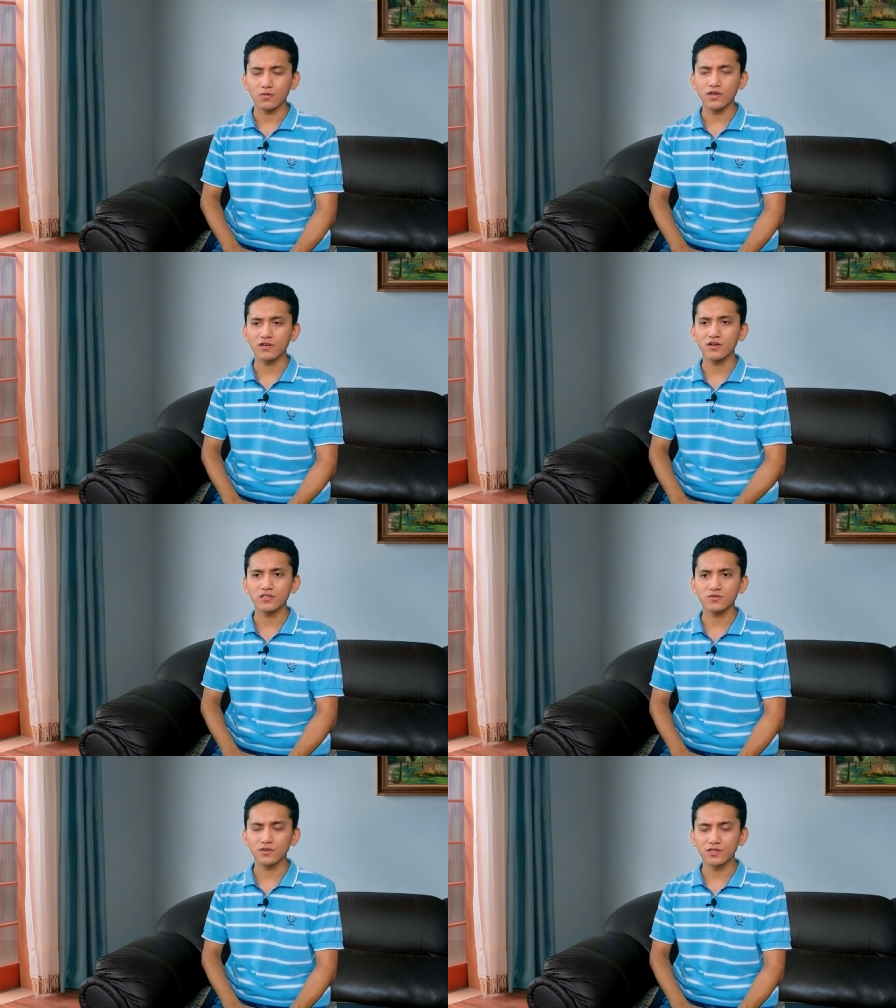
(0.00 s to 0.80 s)
When
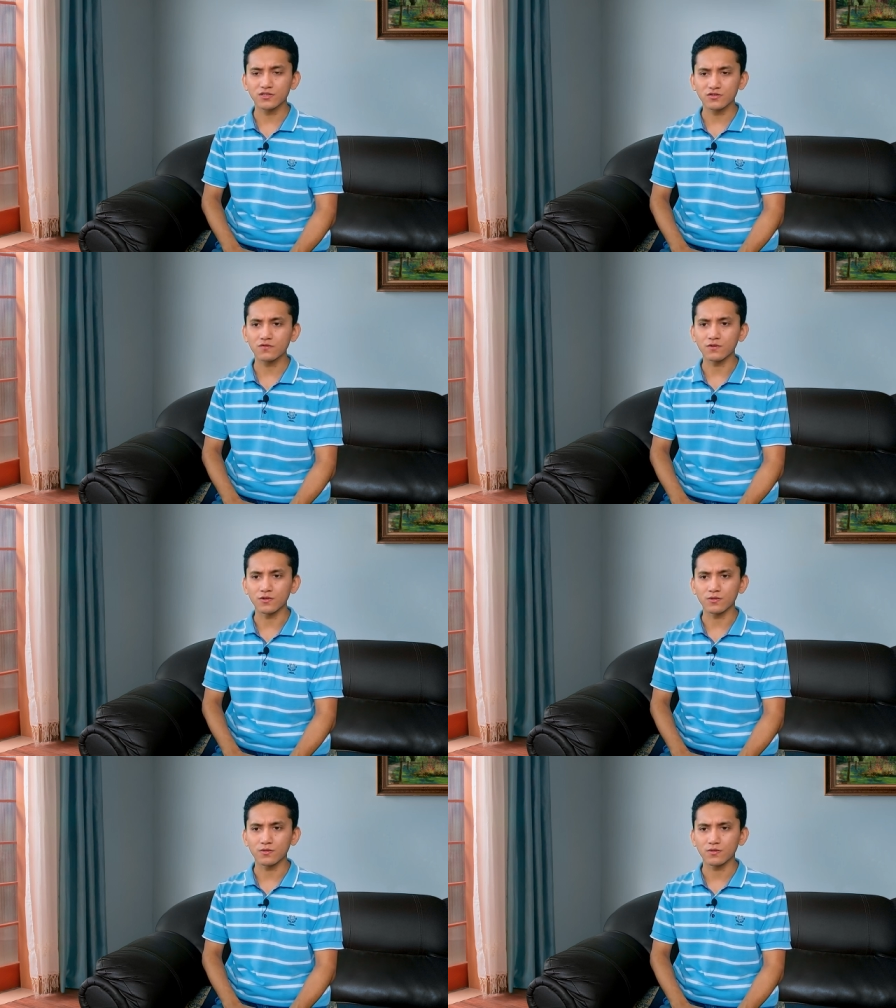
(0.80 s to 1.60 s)
God's work is
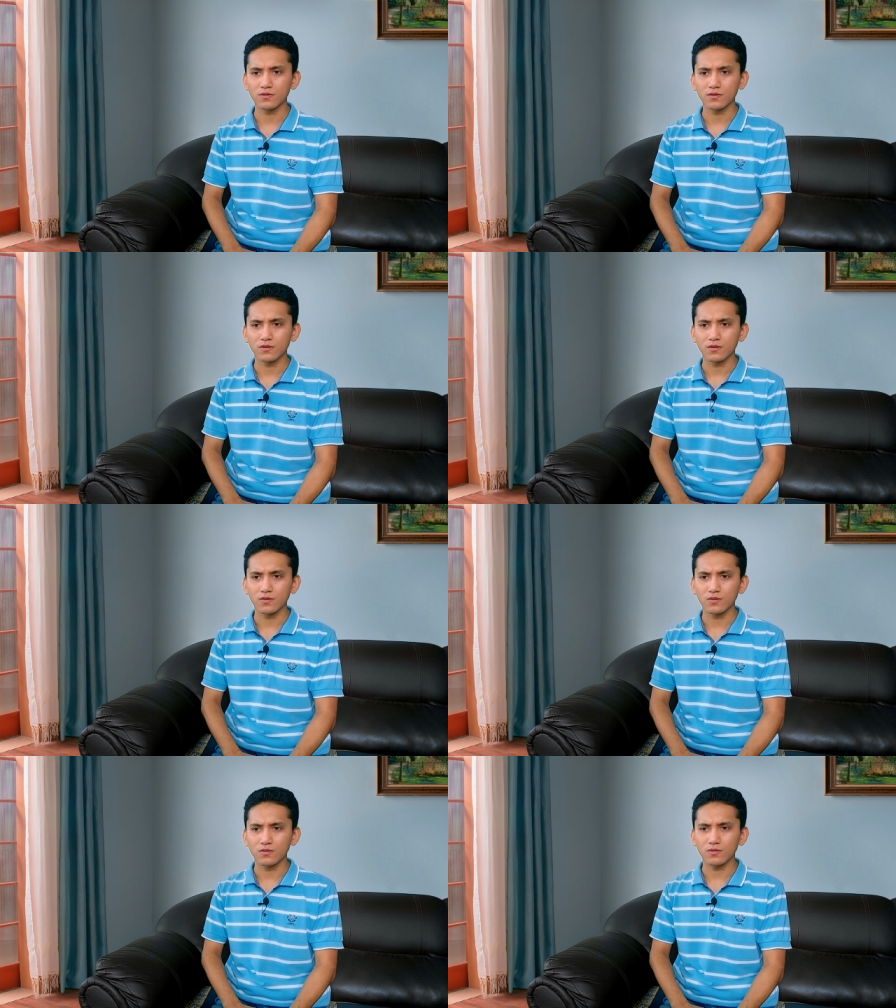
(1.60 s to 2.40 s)
over,
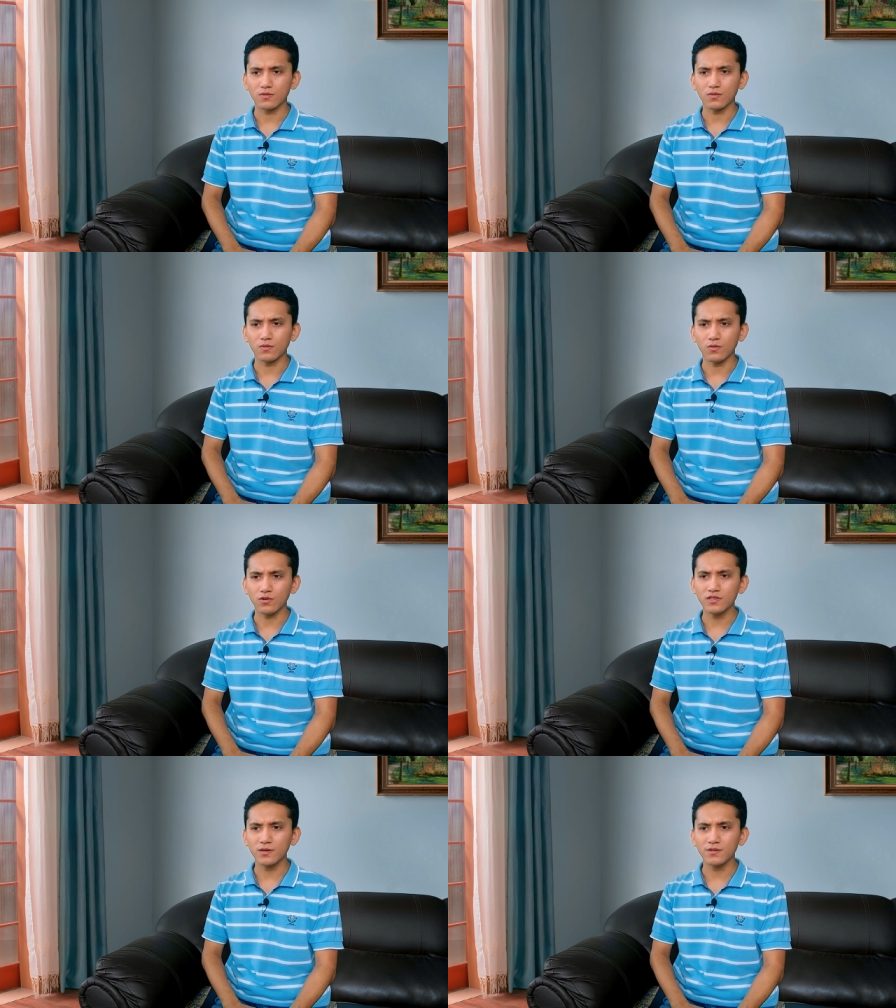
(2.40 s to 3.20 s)

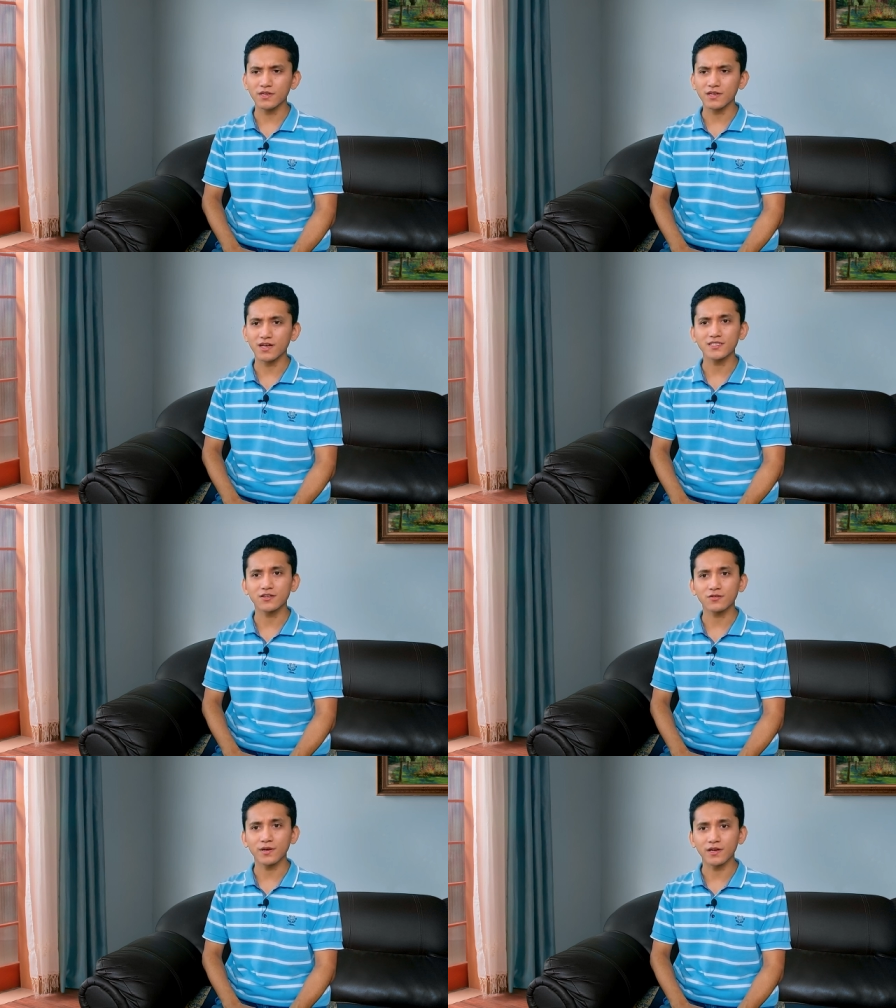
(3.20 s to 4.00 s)
won't I be
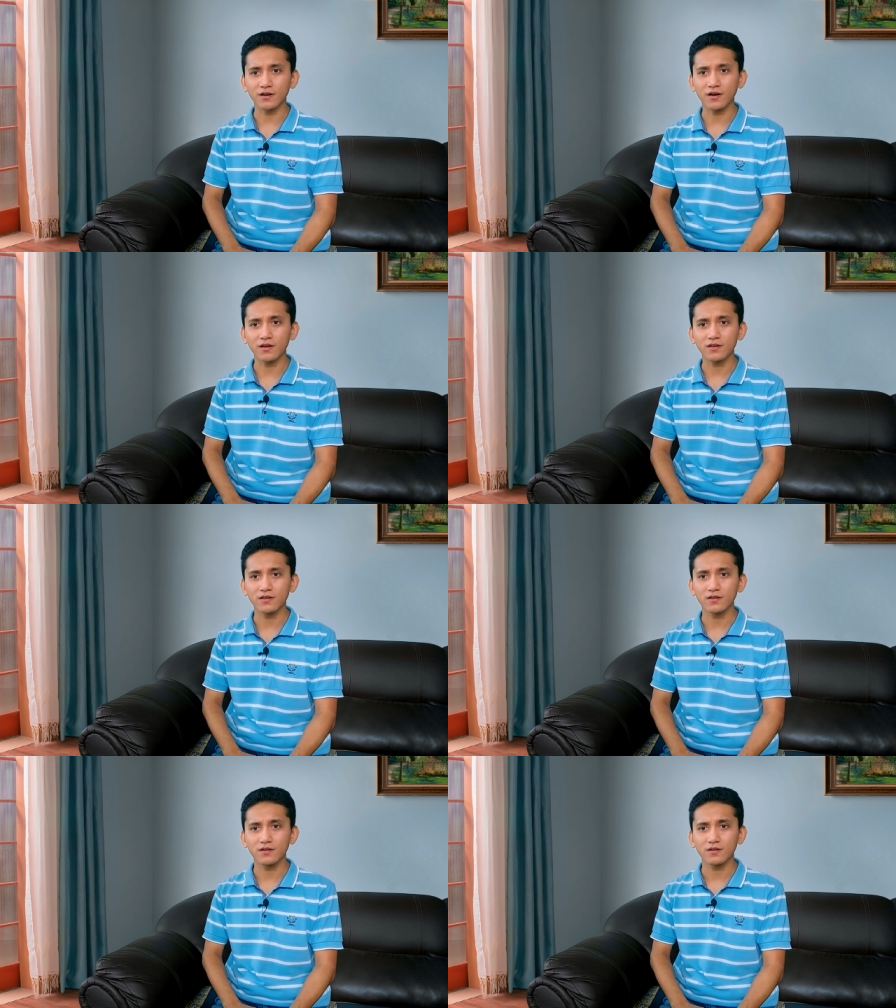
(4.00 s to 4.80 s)
cast out by God
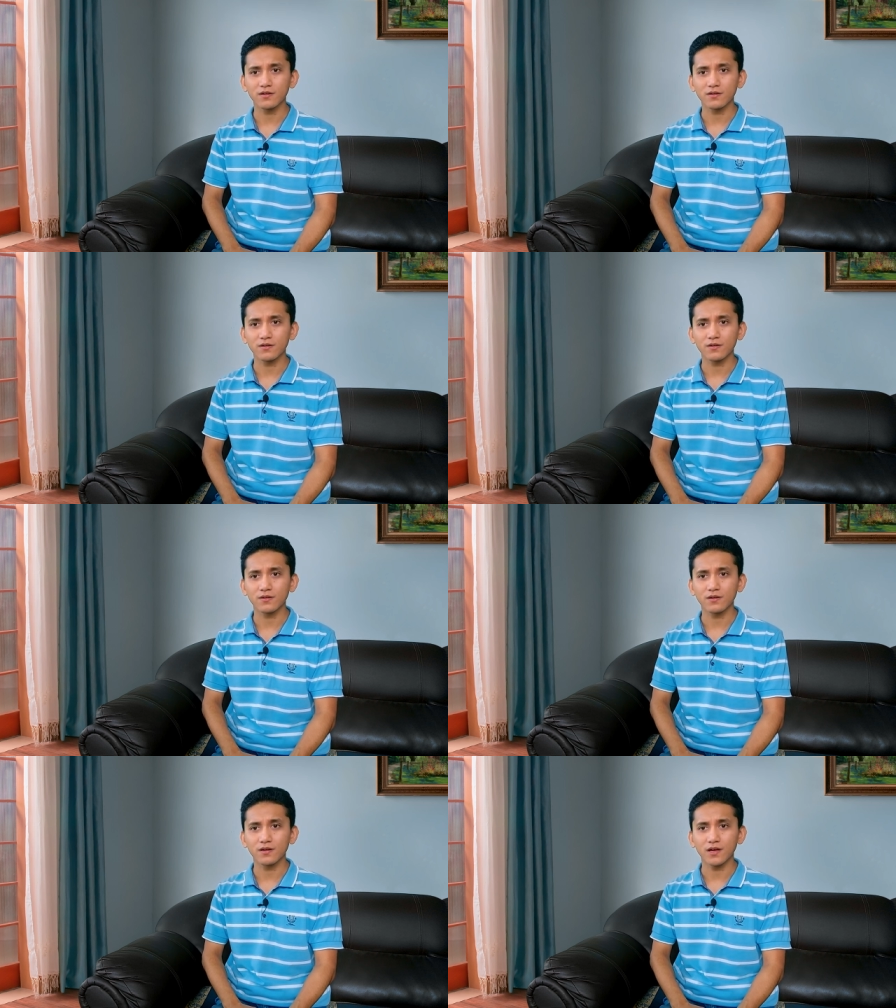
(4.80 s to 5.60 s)

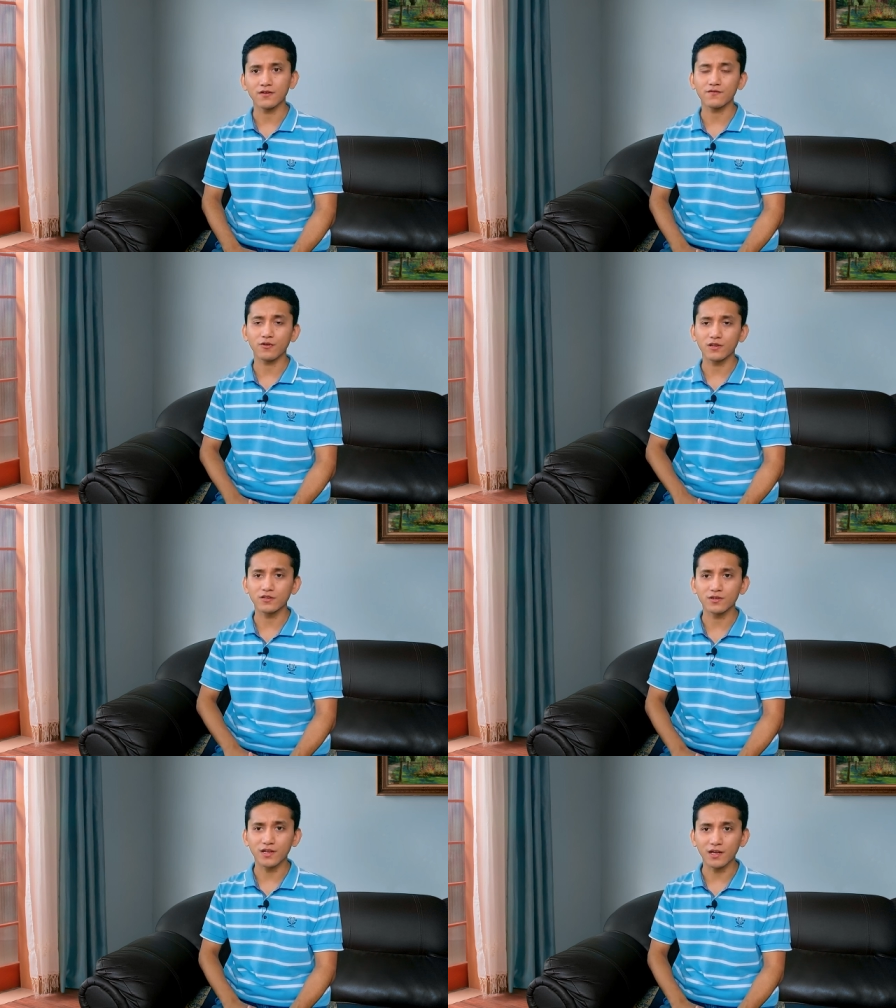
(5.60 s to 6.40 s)
and fall
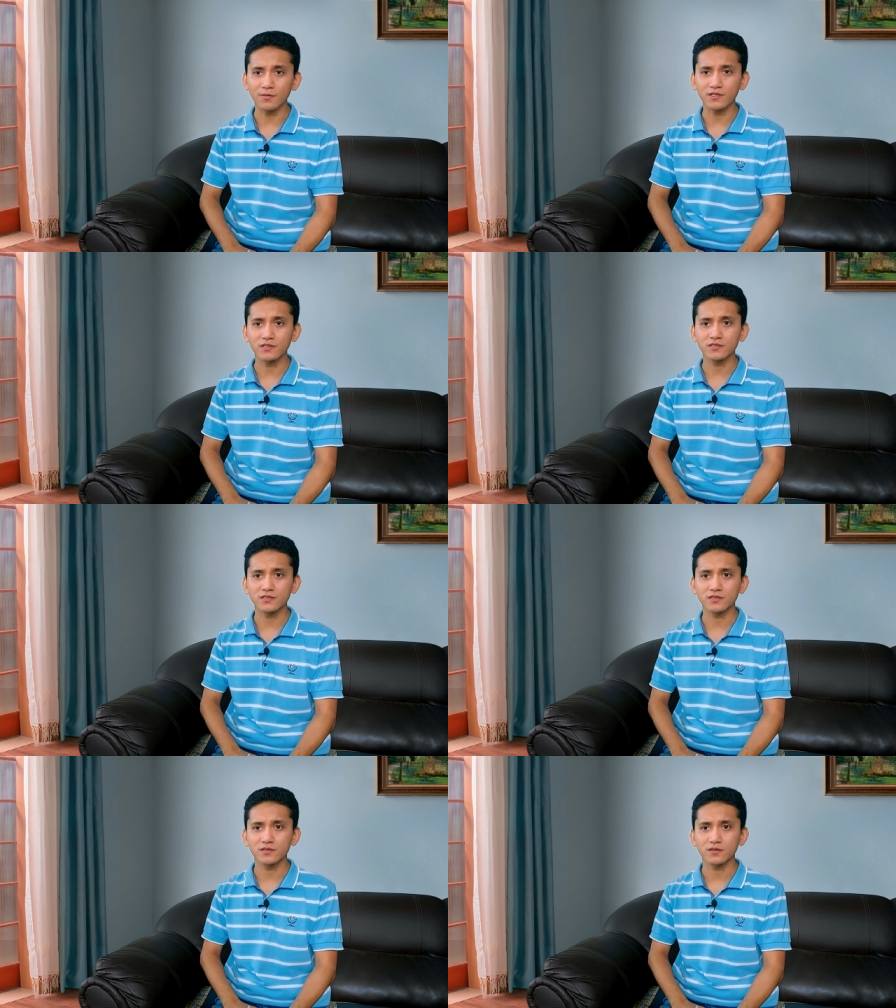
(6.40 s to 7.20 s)
into
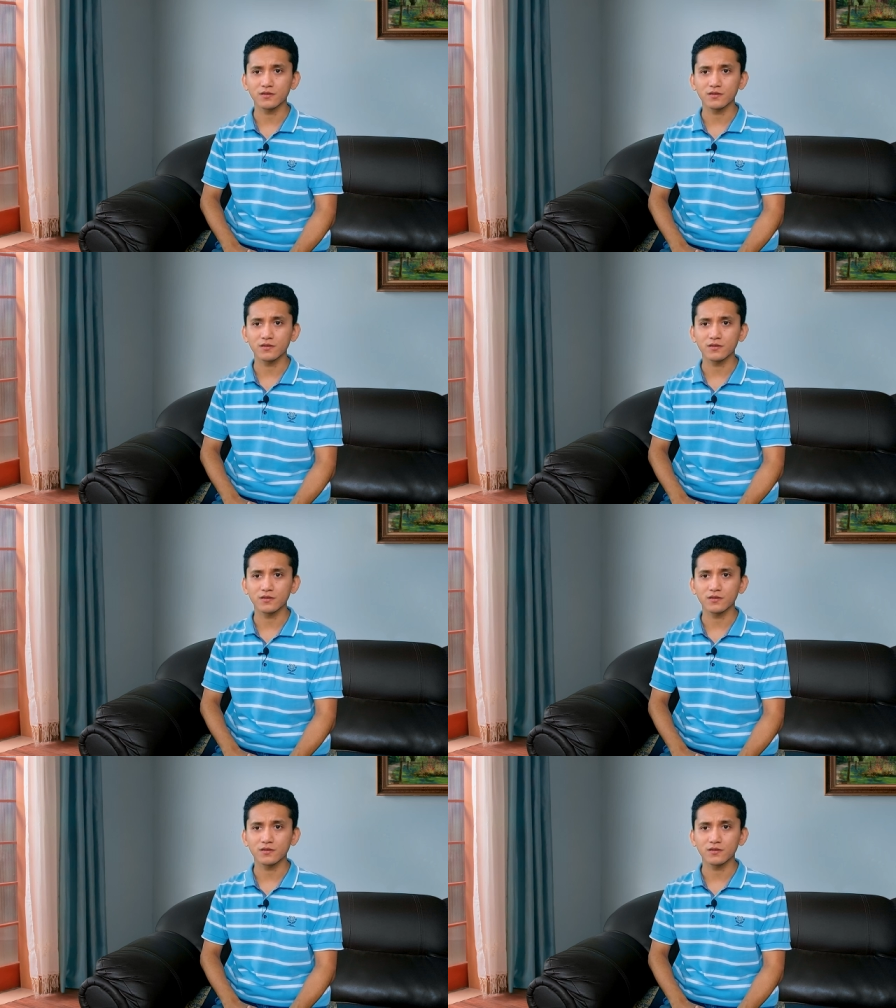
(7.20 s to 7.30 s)
calamities?